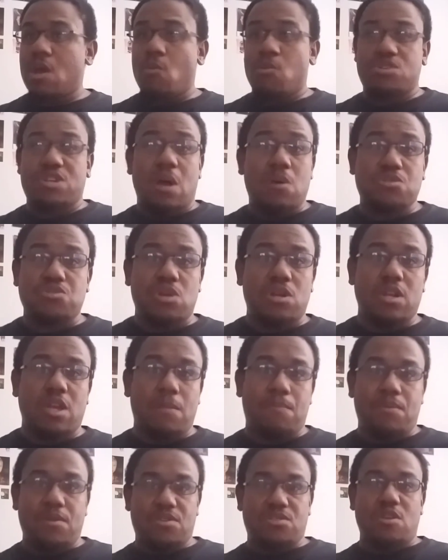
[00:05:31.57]
which I was starting to
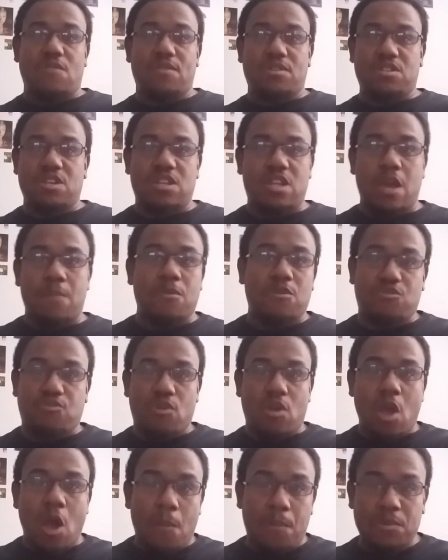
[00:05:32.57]
get pissed off at Dean Ambrose
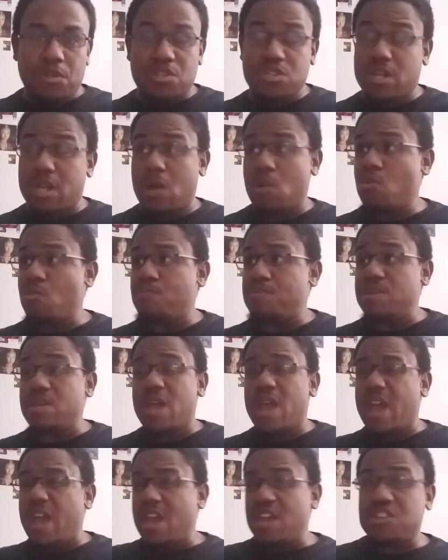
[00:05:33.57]
for helping this clown who
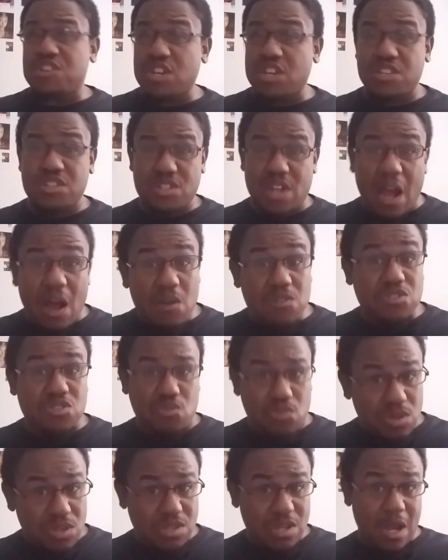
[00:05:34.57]
beat AJ Styles
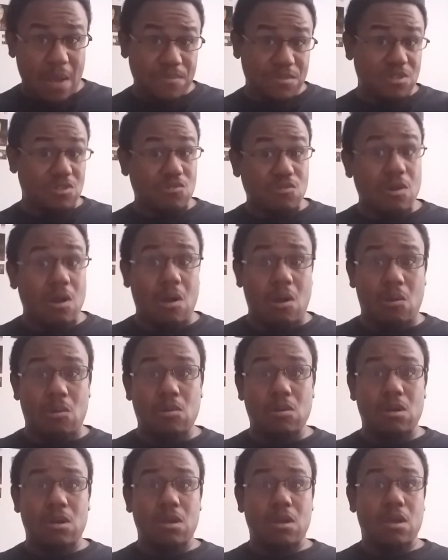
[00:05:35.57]
3 times in a
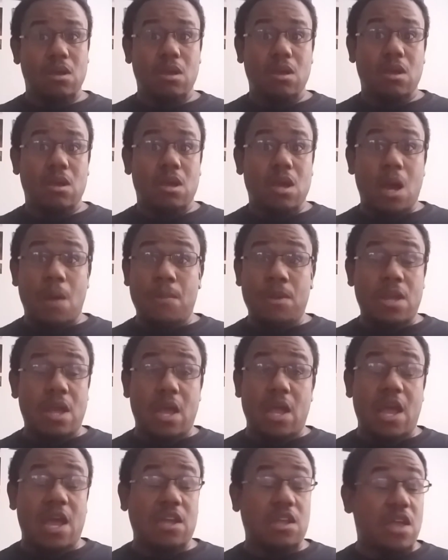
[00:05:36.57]
row. I mean,
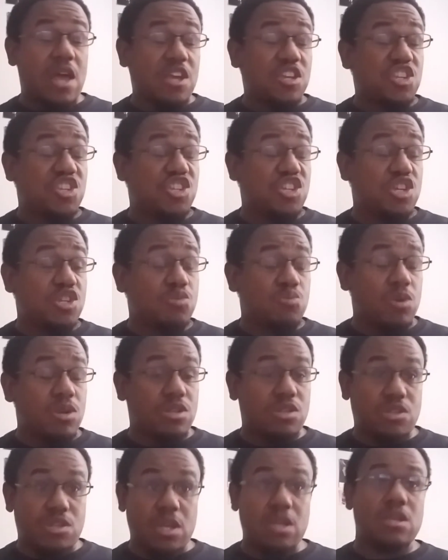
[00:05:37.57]
that's just
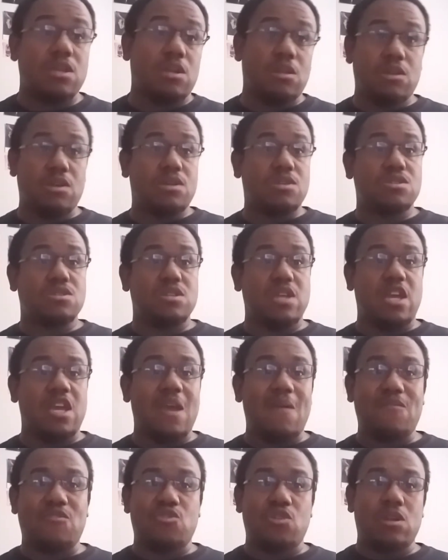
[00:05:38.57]
ridiculous. They
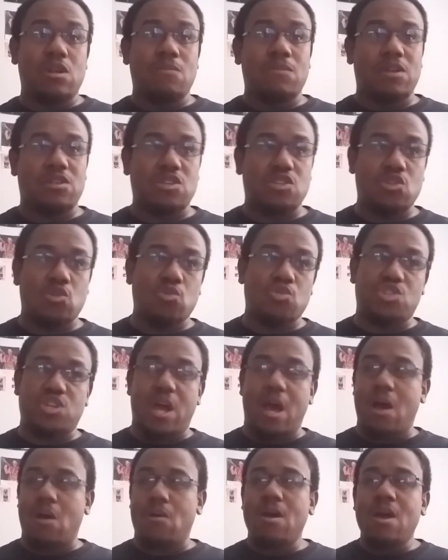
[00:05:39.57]
keep treating him like this little
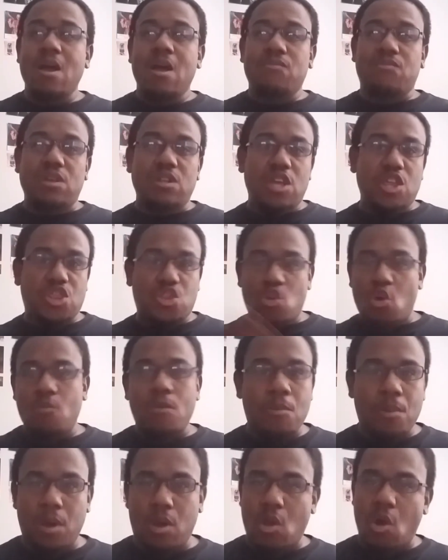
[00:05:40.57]
child. Then they throw him
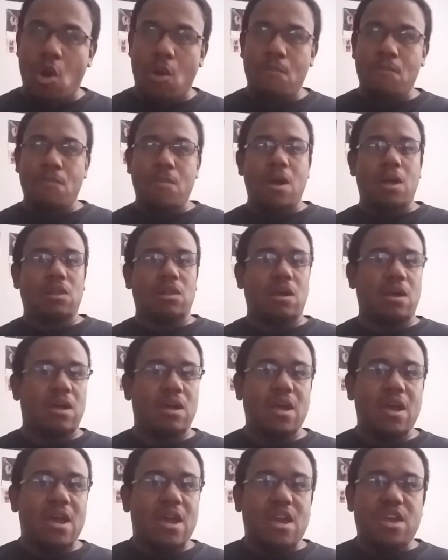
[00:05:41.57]
in with
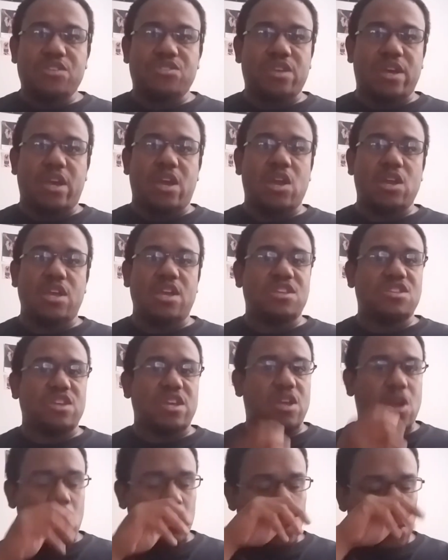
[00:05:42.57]
Carmella. He's like
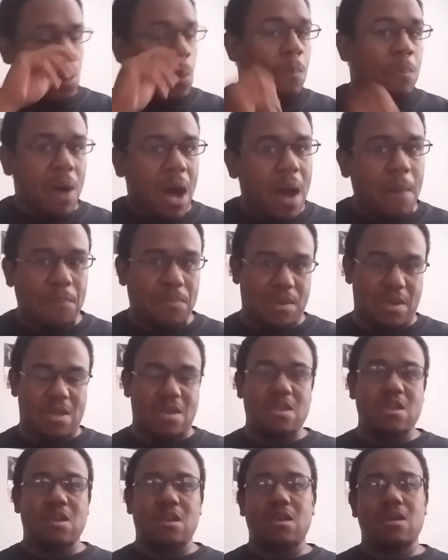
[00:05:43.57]
her little
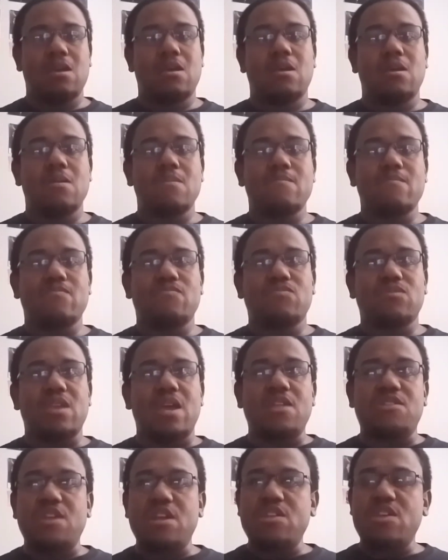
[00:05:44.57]
puppy.
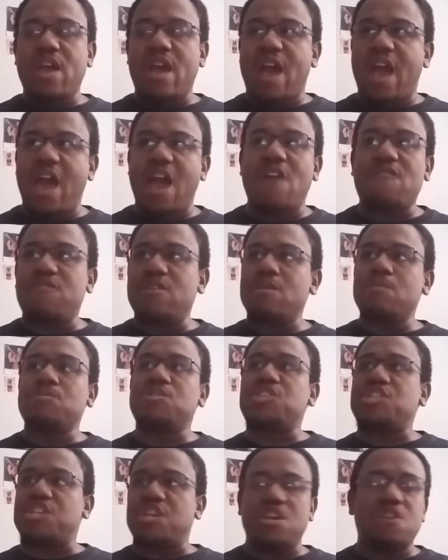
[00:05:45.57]
And then you have him
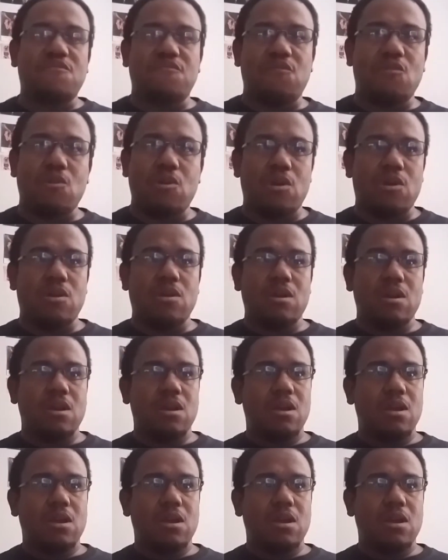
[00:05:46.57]
cheat for her